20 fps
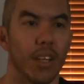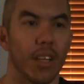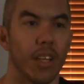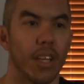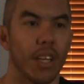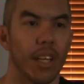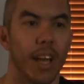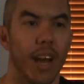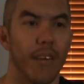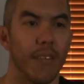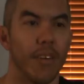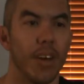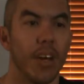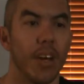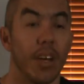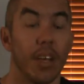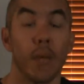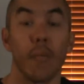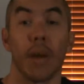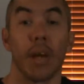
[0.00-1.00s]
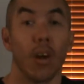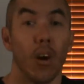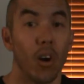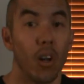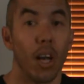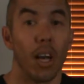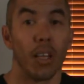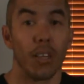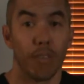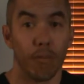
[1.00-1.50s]
You can make all
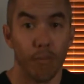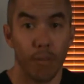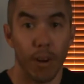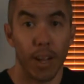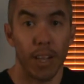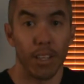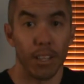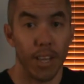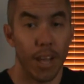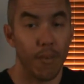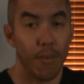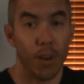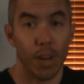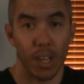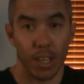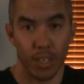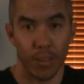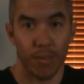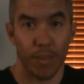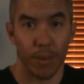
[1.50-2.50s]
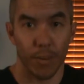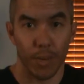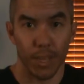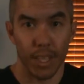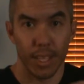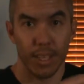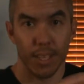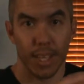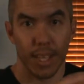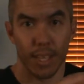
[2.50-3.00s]
kinds of friends and have all kinds of fun with
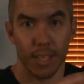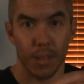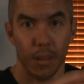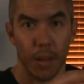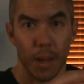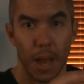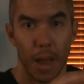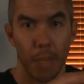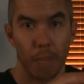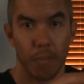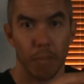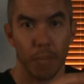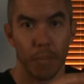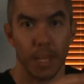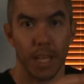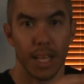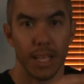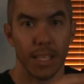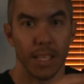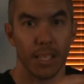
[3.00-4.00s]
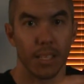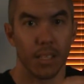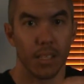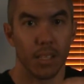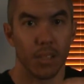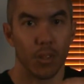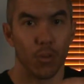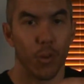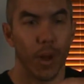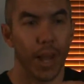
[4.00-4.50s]
these things. Okay, but that's a
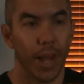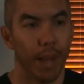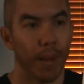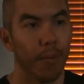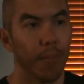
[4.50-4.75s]
swing.